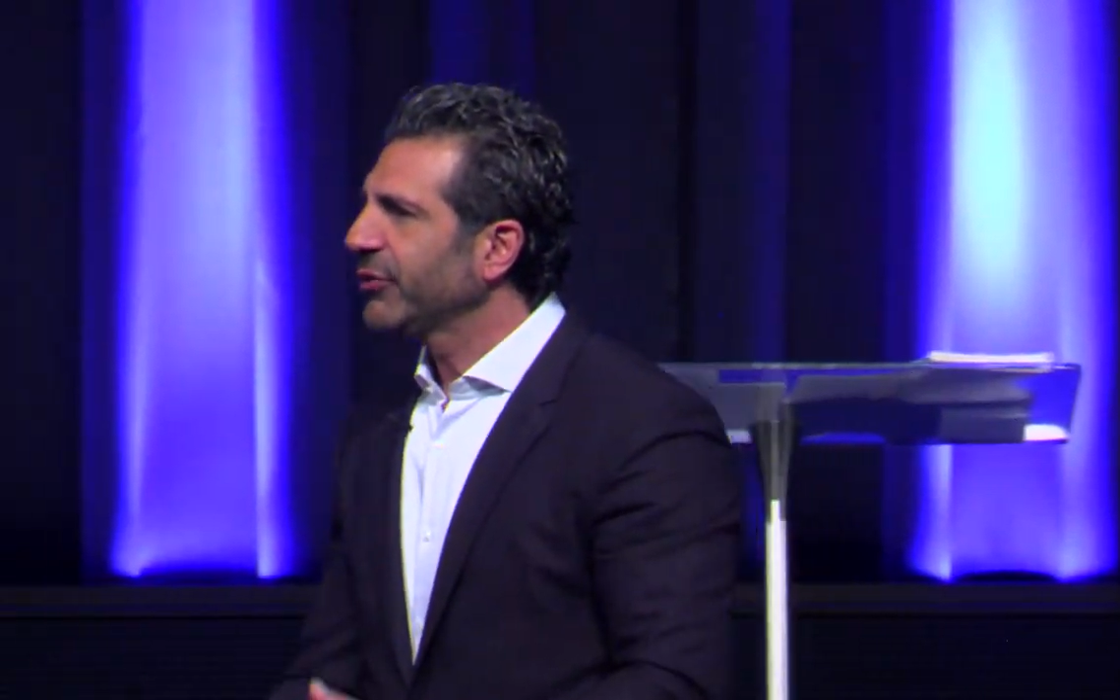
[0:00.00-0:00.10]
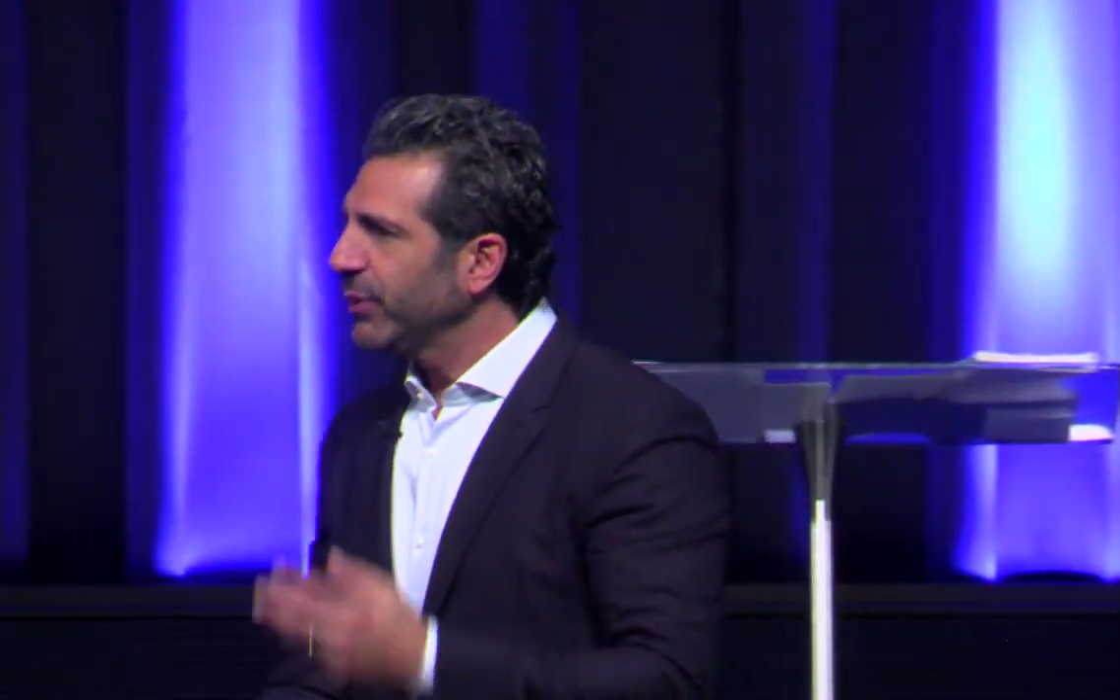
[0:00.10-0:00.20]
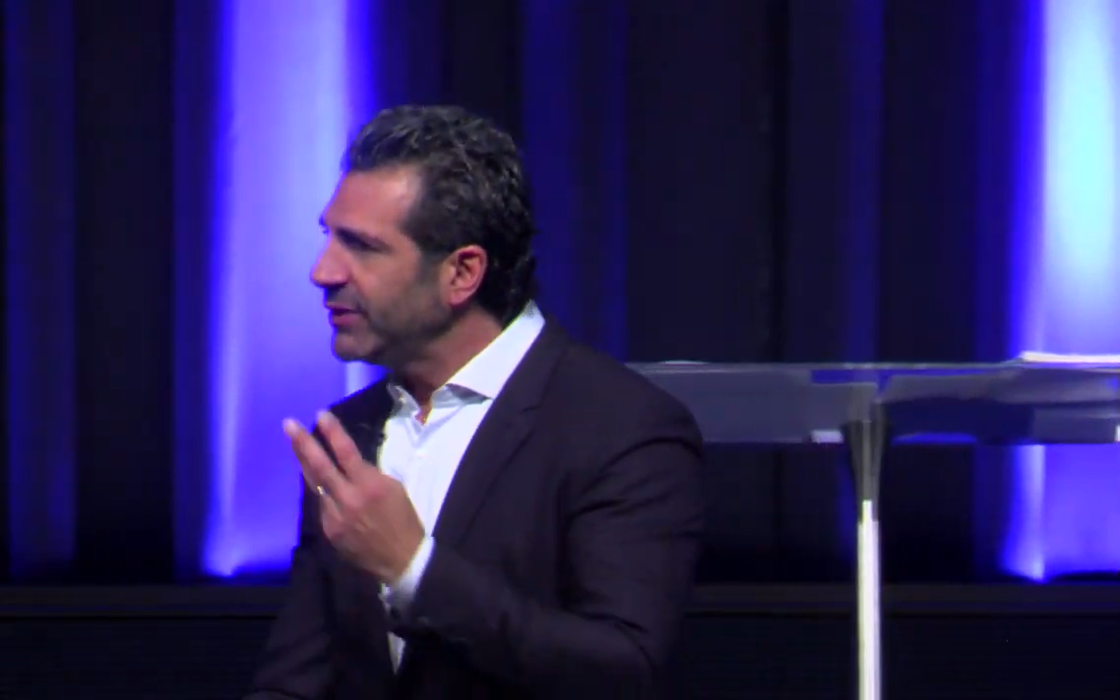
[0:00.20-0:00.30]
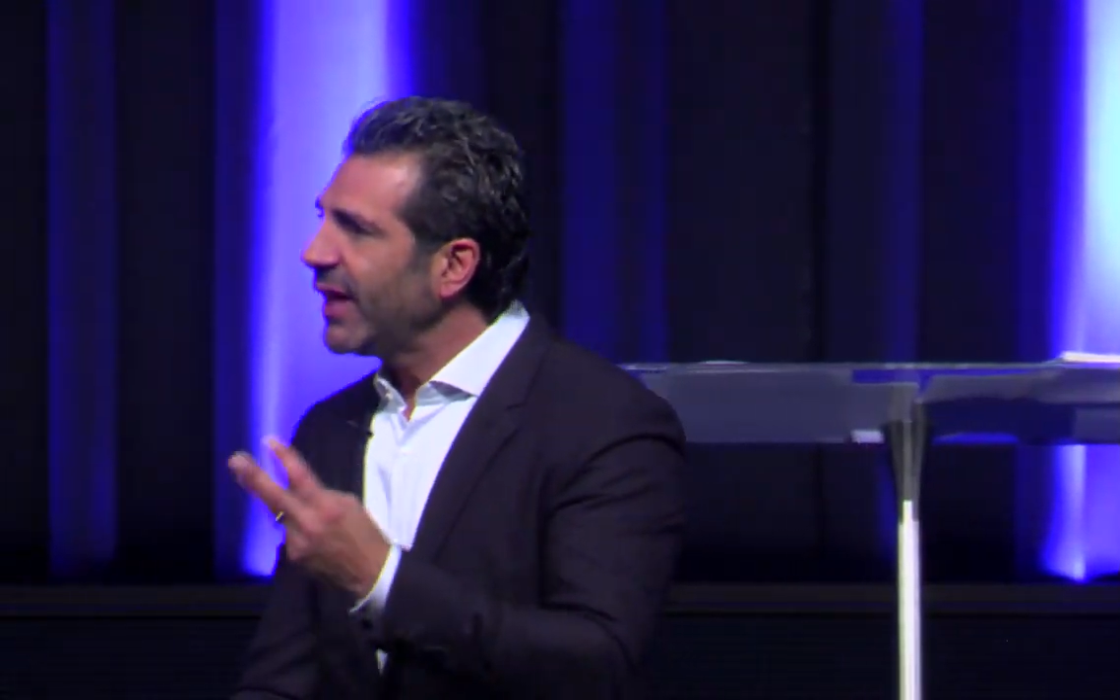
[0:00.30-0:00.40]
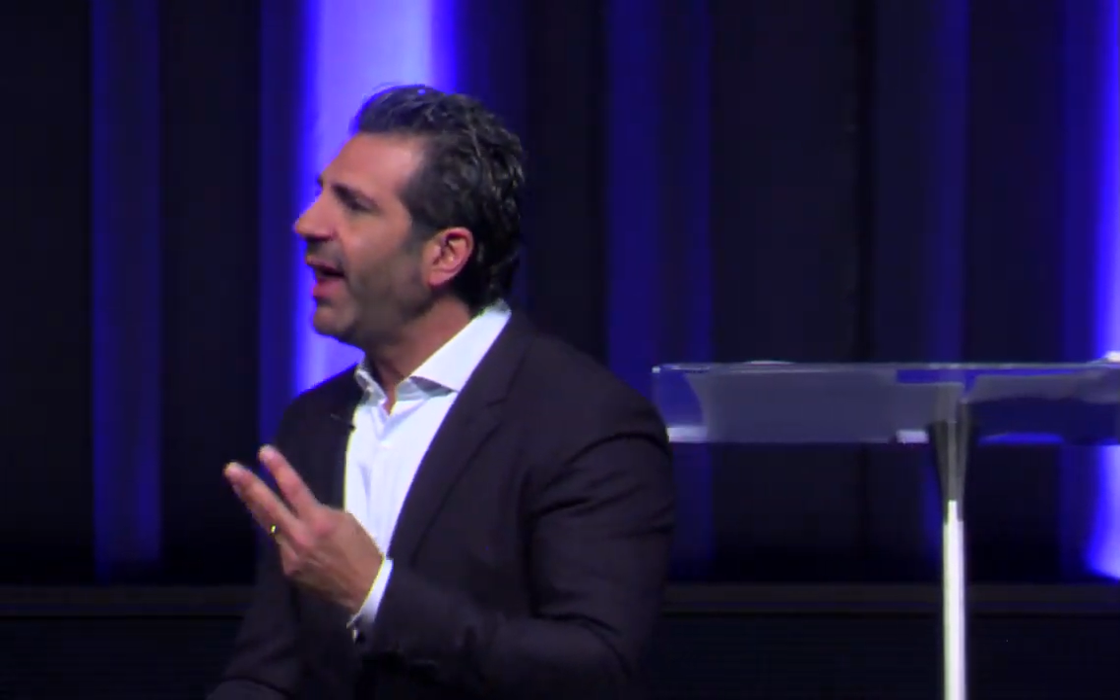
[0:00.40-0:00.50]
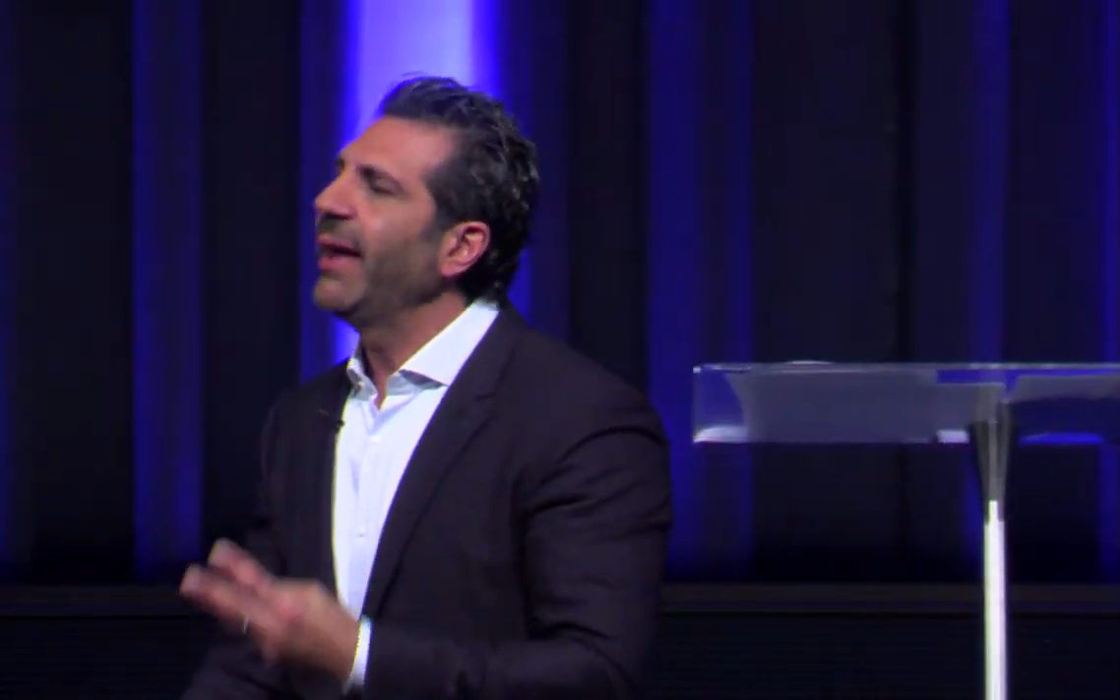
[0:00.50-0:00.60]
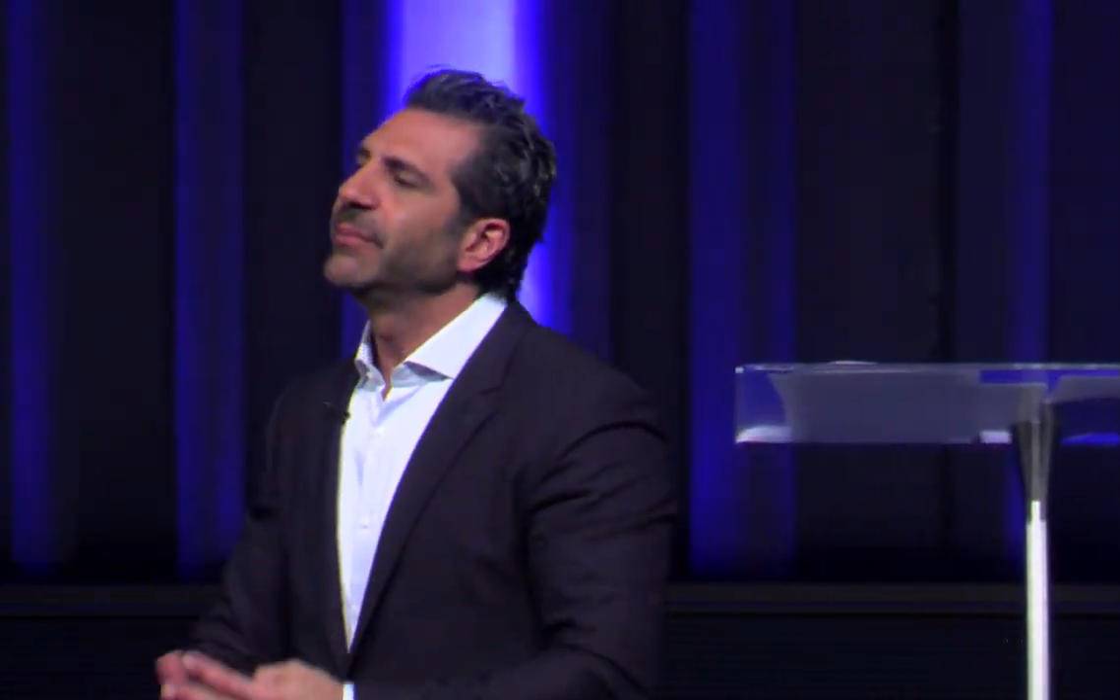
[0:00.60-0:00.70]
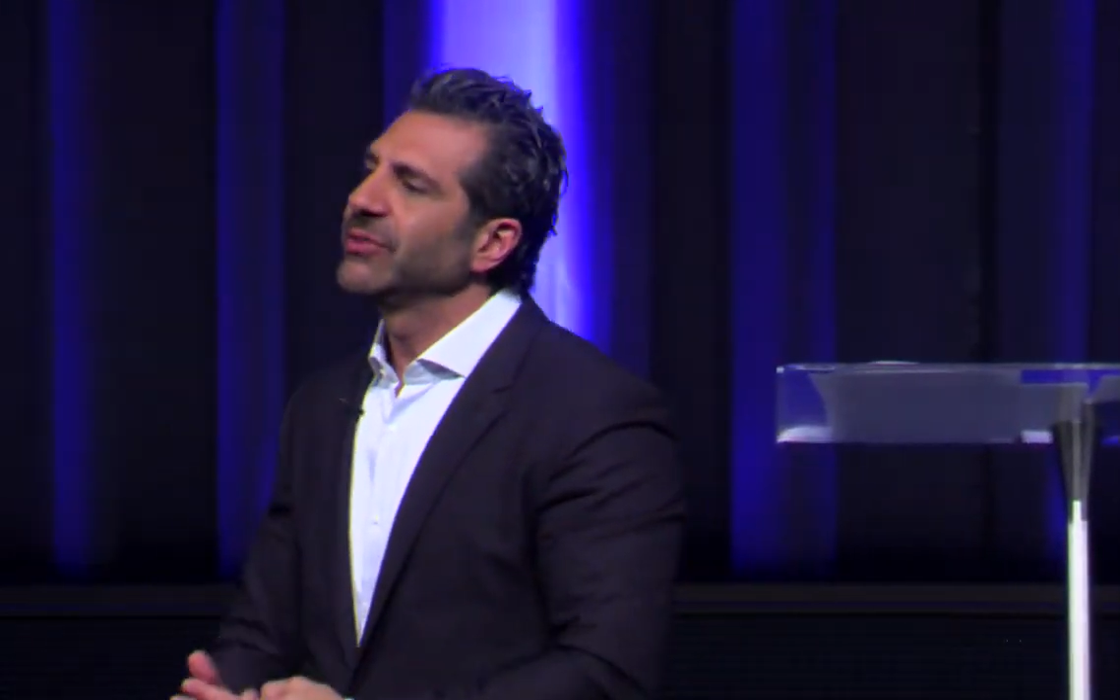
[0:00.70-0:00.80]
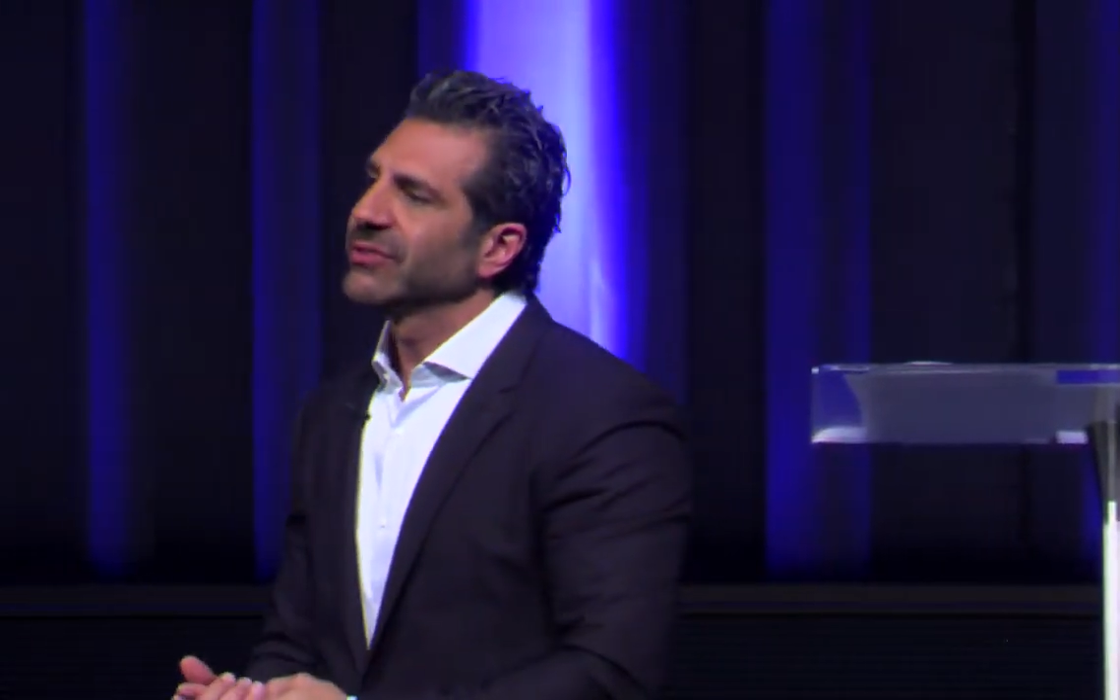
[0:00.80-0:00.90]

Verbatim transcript: three times,